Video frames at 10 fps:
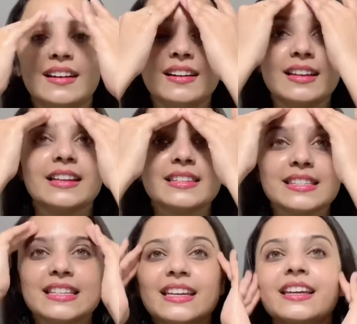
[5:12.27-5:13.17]
let it
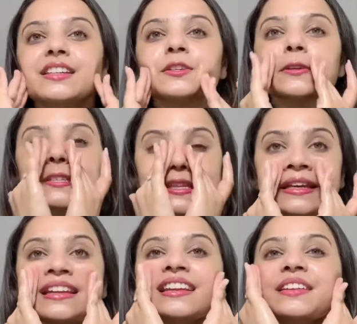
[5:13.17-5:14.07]
sink into your
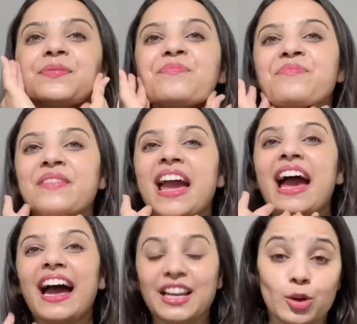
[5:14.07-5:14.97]
skin
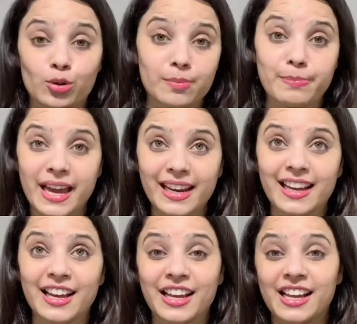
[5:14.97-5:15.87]
and go to bed
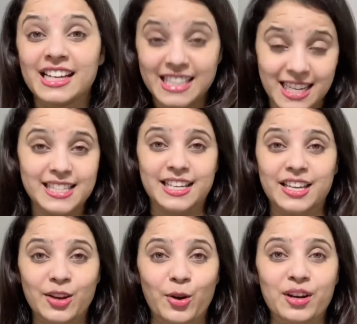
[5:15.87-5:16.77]
next day
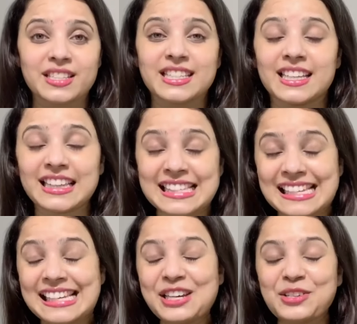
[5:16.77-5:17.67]
you're going to
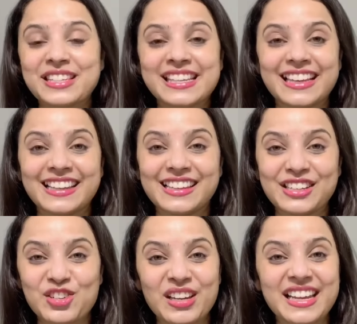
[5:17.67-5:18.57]
see your skin
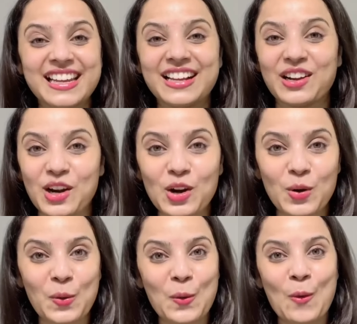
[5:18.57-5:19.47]
literally
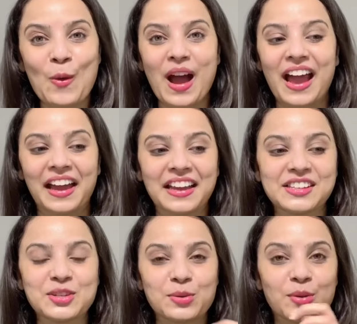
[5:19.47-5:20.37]
glow
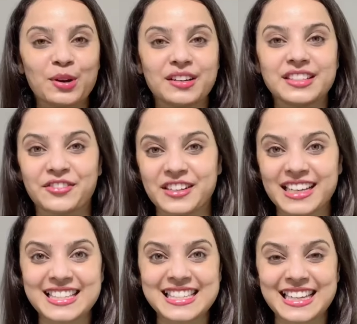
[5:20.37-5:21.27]
and you're going to
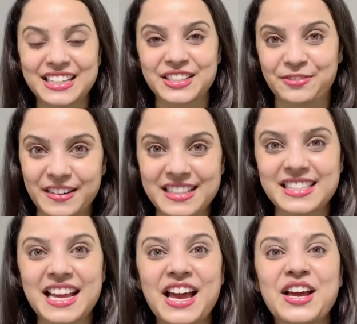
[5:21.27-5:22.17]
definitely see a difference
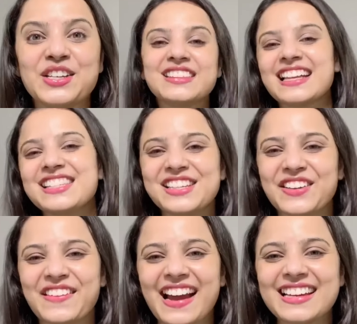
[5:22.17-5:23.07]
so that's it
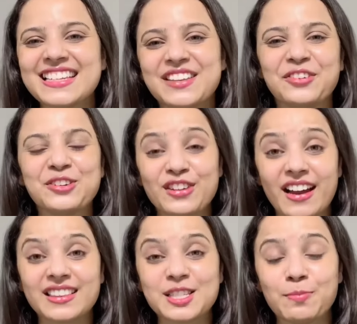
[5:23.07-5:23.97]
you guys if you
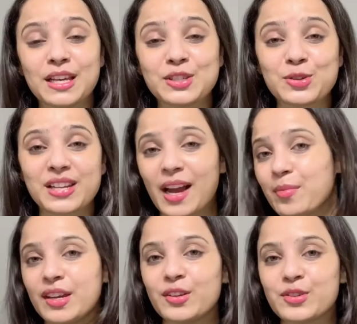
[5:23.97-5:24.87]
try this please do tag
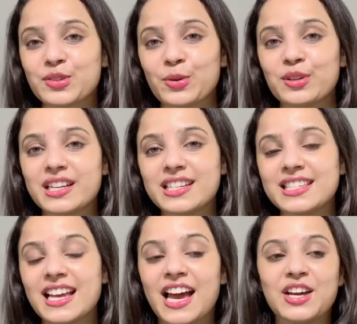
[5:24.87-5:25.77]
me in your
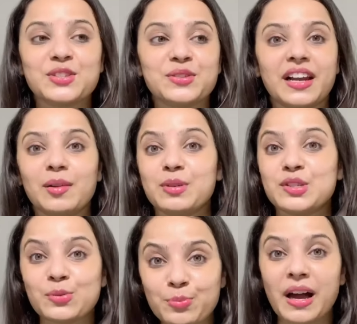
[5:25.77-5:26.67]
stories so that i'll be
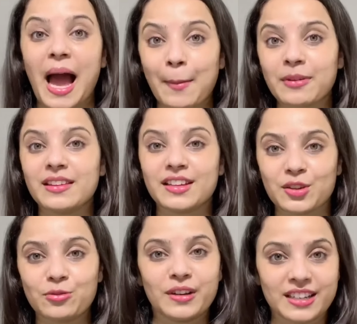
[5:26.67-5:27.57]
super happy that you
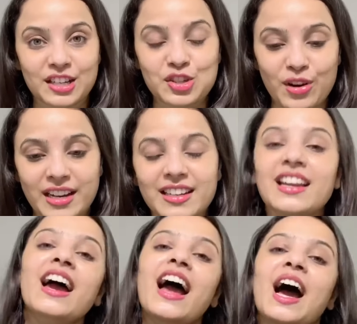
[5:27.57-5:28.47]
finally tried it
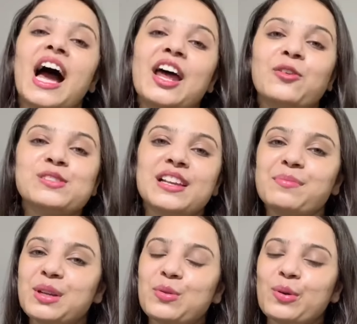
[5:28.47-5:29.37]
and also let
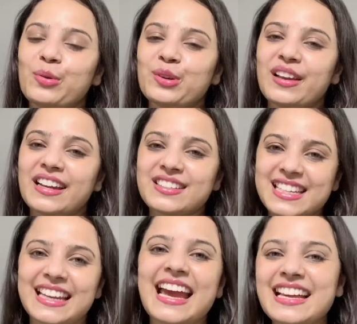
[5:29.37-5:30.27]
me know what would you like to
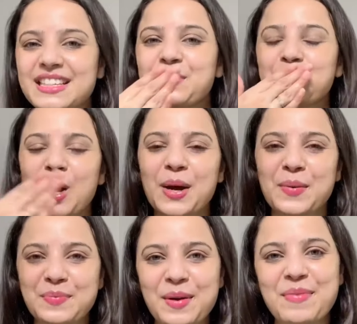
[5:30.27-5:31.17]
see next
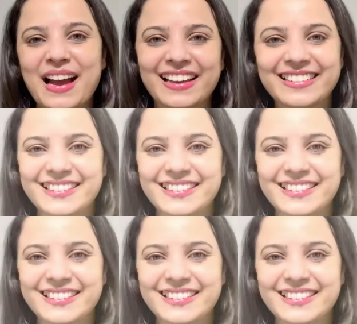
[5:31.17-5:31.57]
bye bye